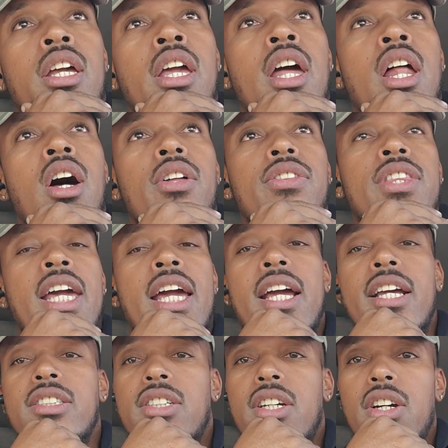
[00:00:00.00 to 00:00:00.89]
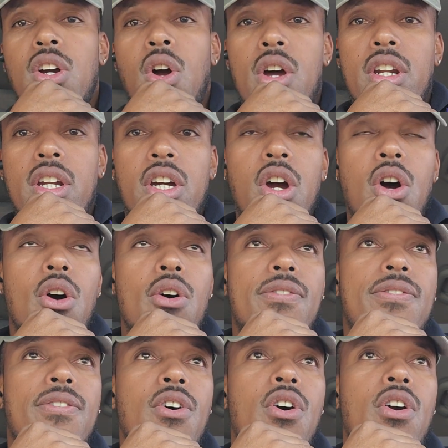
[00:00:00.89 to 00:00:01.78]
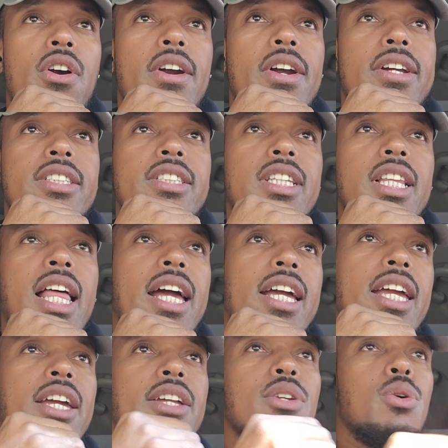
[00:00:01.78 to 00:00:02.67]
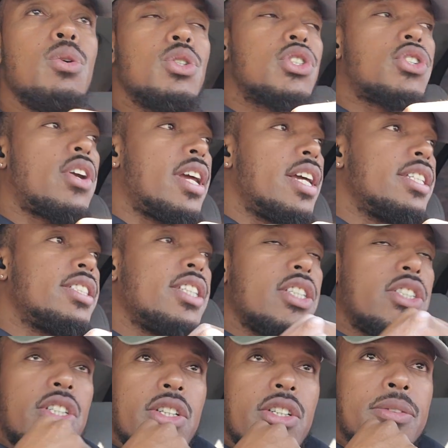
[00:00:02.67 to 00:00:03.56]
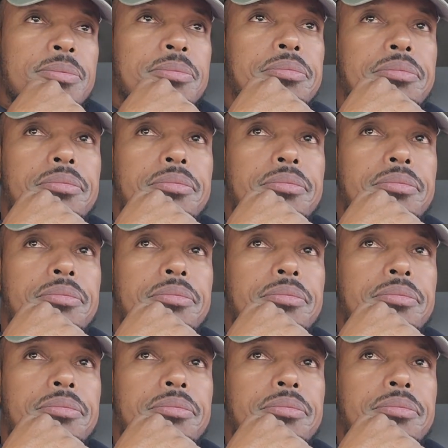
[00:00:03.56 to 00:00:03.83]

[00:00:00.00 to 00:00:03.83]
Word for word: you know things are gonna go for as like a new transition